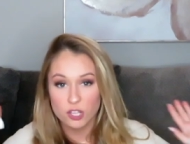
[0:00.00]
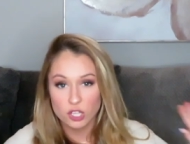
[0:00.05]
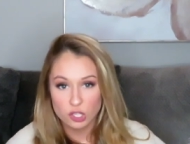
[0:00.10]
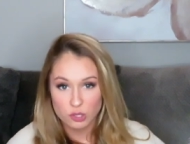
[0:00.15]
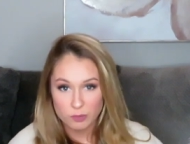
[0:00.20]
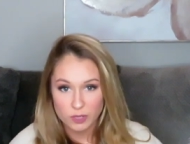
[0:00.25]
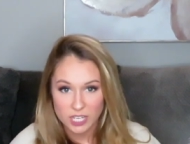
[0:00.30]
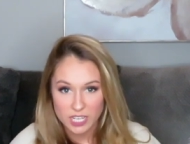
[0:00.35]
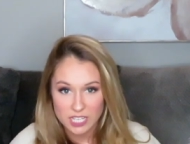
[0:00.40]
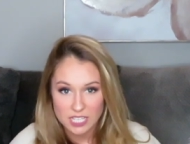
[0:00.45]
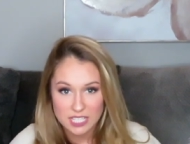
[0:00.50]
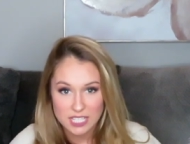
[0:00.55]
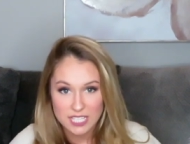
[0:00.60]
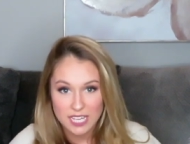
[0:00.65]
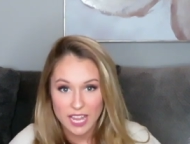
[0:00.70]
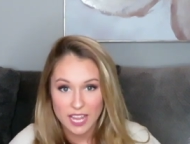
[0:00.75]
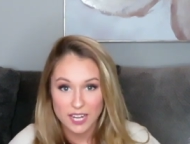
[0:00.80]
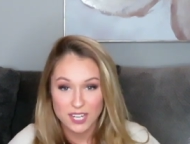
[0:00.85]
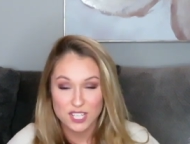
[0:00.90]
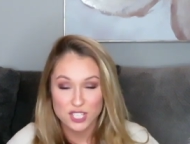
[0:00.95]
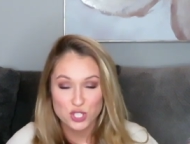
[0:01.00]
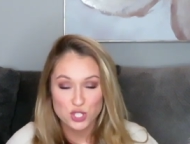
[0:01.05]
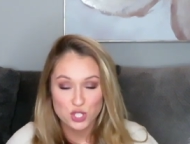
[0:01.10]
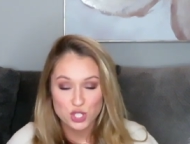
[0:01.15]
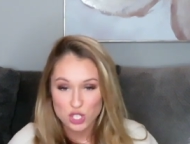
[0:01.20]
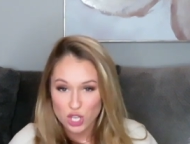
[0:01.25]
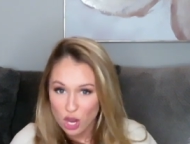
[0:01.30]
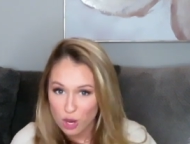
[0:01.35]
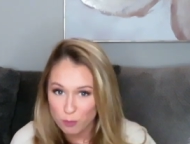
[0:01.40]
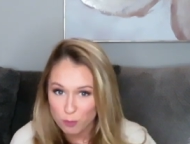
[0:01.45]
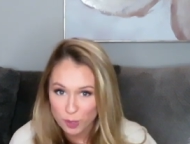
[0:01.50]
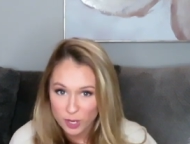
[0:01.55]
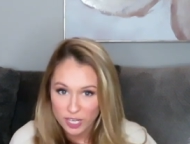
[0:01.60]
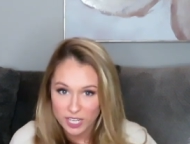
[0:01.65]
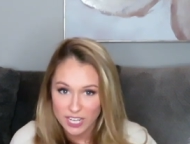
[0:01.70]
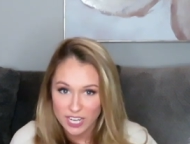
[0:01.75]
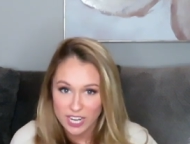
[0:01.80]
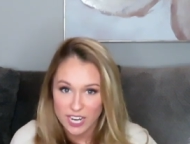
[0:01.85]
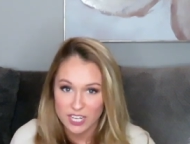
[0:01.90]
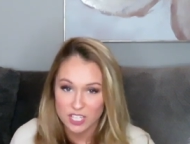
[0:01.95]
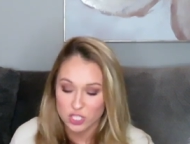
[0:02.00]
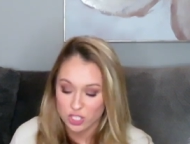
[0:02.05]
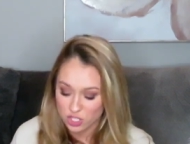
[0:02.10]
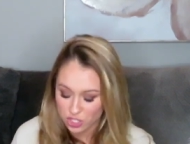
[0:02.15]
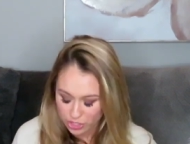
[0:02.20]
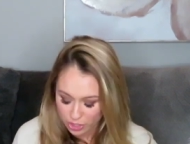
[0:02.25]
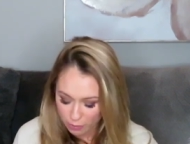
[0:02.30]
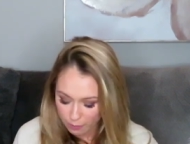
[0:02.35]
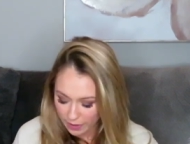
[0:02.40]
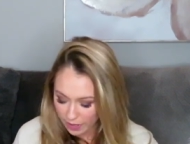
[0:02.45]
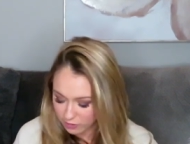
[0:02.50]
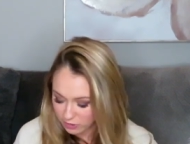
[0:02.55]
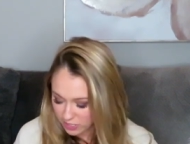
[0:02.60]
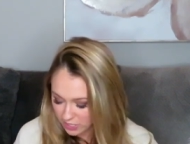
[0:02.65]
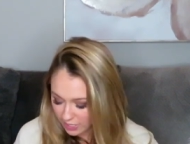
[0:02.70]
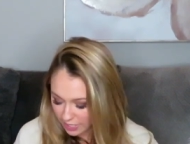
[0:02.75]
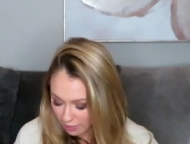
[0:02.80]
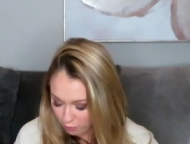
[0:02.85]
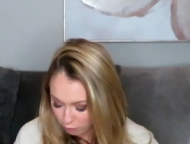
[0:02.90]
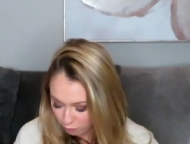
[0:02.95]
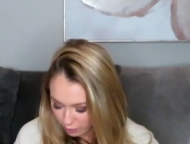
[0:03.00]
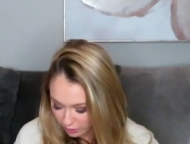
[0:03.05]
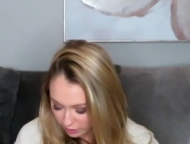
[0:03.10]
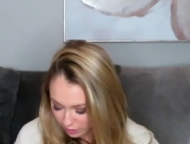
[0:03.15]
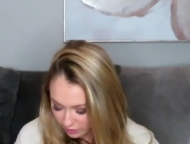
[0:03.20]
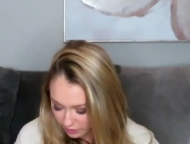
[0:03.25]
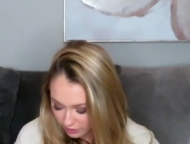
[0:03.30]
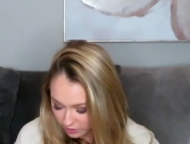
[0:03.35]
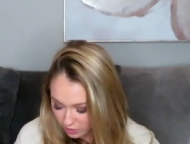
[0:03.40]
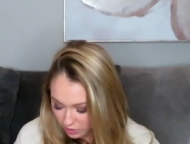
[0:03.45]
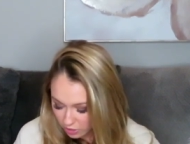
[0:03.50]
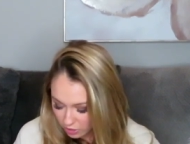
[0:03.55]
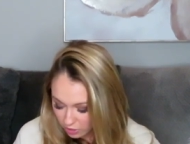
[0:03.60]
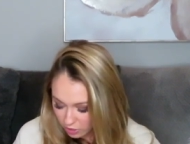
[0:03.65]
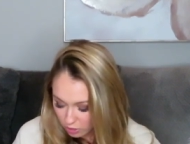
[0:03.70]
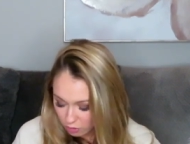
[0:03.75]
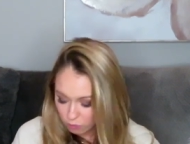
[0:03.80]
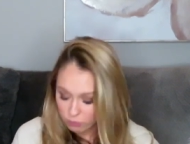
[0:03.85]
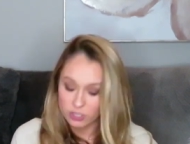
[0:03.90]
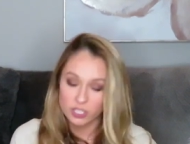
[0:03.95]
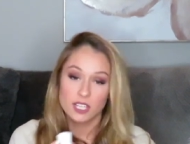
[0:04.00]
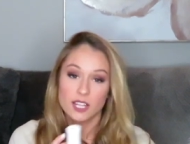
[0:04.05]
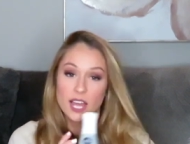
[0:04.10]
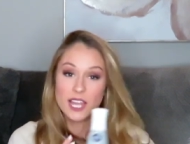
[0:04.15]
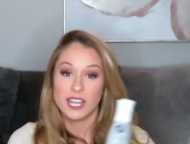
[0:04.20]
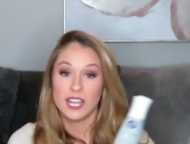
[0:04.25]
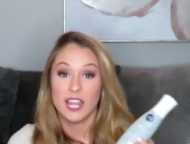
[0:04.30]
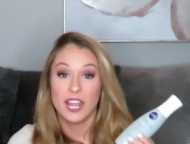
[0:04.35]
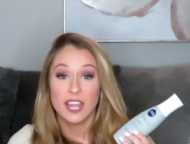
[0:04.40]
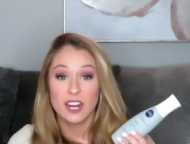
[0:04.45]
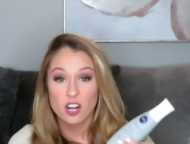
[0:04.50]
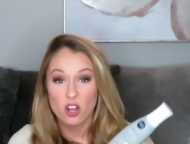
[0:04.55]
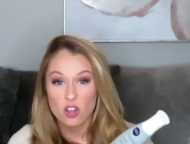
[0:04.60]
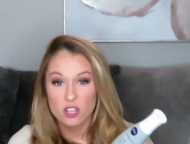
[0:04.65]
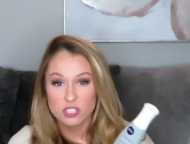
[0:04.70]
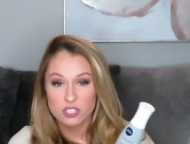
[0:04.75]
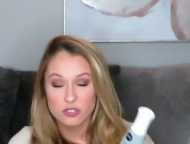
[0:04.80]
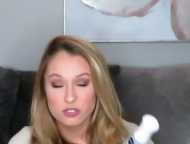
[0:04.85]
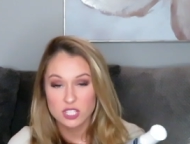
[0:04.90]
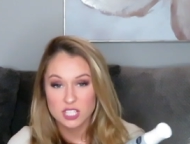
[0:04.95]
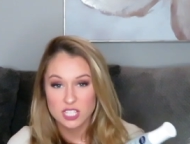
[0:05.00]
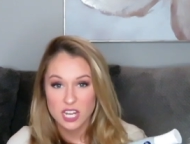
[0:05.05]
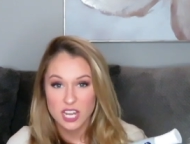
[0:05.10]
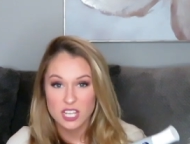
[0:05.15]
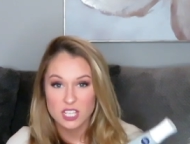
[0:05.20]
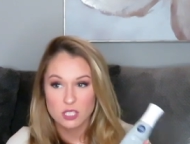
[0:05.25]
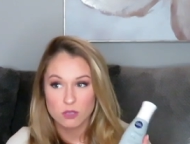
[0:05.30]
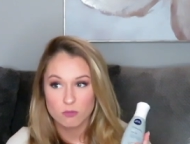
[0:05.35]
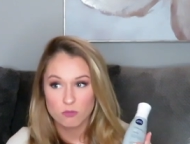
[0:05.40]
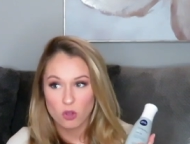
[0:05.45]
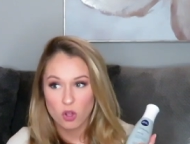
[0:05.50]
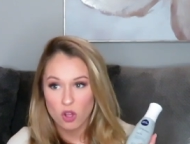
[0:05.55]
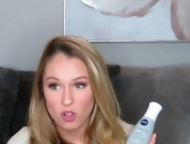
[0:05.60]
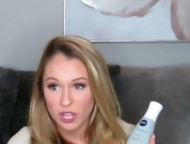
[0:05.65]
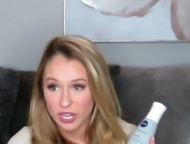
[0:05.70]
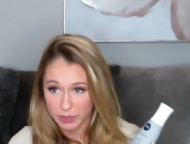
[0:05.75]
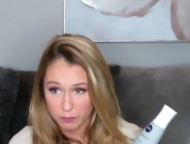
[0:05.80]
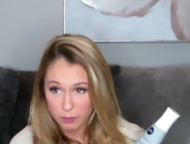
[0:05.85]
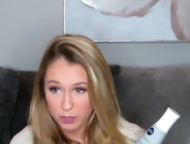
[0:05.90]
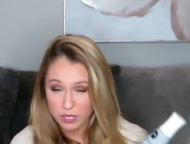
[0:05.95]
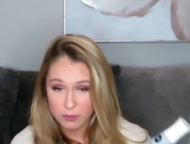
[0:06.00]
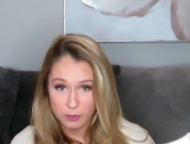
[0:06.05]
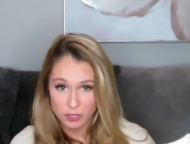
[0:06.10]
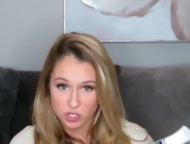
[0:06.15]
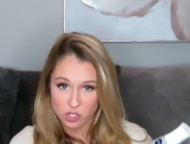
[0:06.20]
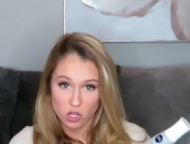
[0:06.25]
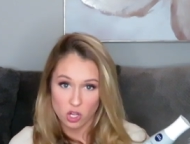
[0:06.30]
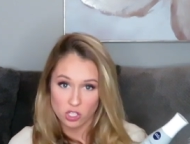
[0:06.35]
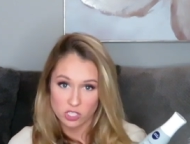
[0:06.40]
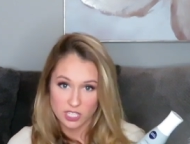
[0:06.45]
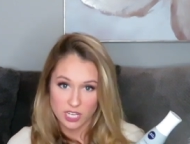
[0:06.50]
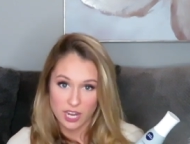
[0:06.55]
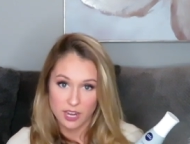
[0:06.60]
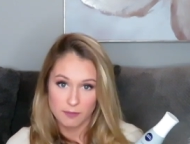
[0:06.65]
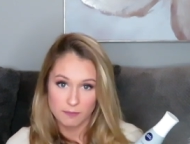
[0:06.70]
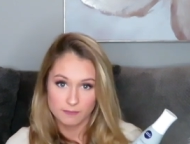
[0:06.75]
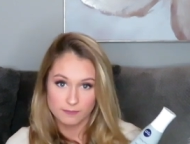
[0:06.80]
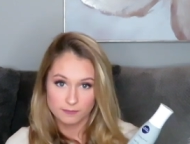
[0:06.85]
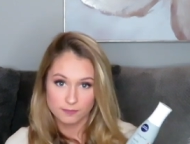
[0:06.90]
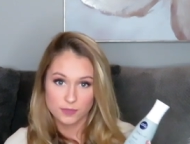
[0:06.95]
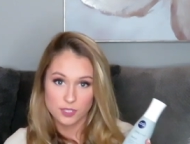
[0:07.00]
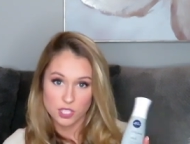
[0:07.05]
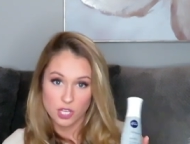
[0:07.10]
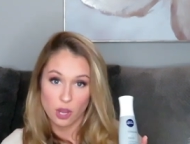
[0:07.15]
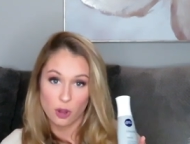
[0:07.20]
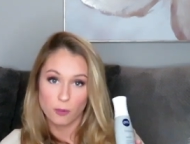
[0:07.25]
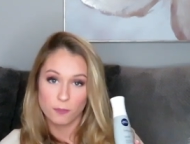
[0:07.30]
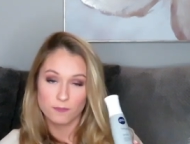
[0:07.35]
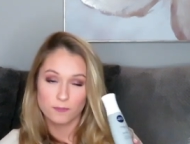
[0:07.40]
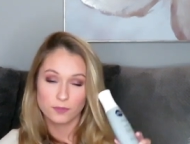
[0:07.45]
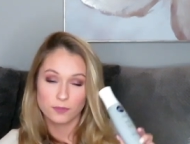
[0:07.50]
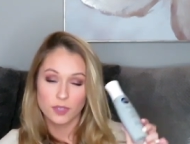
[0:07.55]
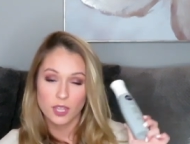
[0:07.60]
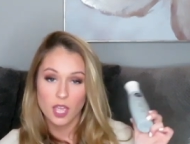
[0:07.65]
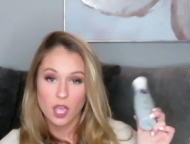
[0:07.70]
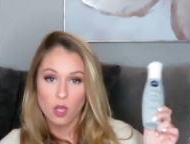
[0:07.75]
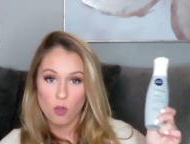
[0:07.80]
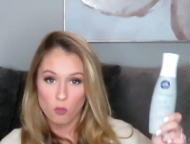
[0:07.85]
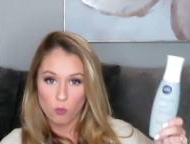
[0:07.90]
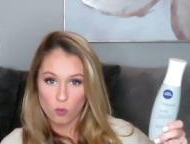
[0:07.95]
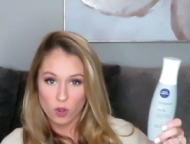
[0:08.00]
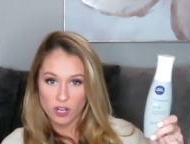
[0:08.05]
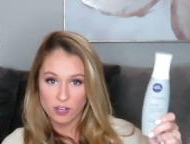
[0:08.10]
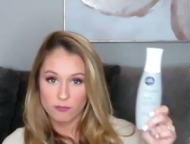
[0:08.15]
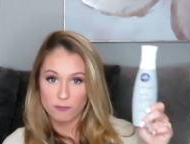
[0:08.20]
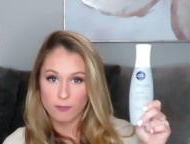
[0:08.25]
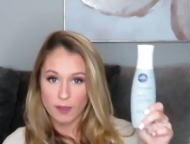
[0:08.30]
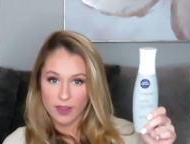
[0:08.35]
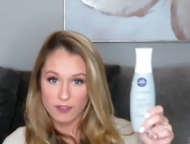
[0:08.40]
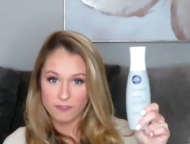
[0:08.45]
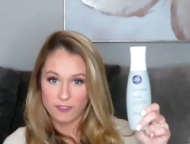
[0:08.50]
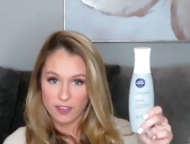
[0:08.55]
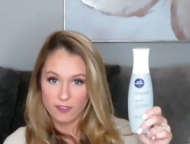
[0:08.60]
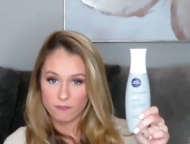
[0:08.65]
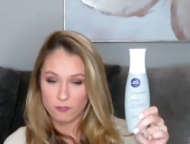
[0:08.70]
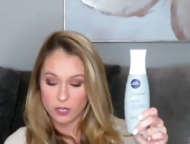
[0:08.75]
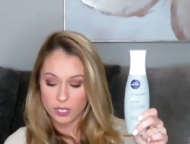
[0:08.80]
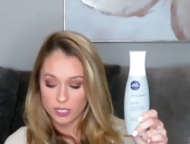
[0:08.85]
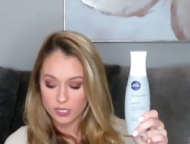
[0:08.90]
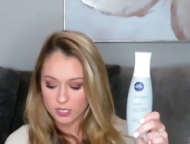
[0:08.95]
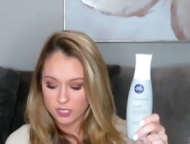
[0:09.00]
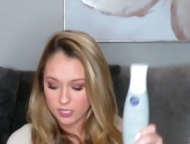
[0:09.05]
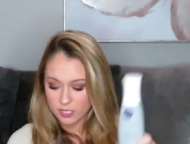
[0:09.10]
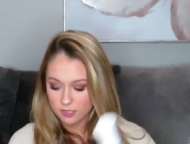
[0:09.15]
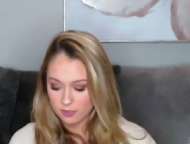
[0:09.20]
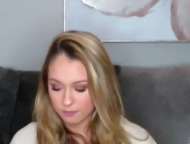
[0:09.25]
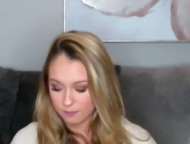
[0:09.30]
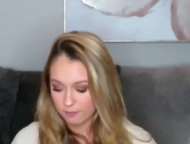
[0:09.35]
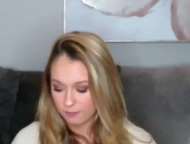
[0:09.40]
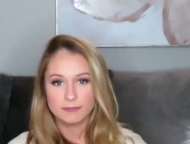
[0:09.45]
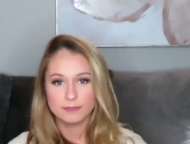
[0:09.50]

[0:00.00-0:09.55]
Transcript: voluminous and it's so pretty and just so bouncy, and I really, really like it. And it also stays like pretty much all day. So one of my favorites.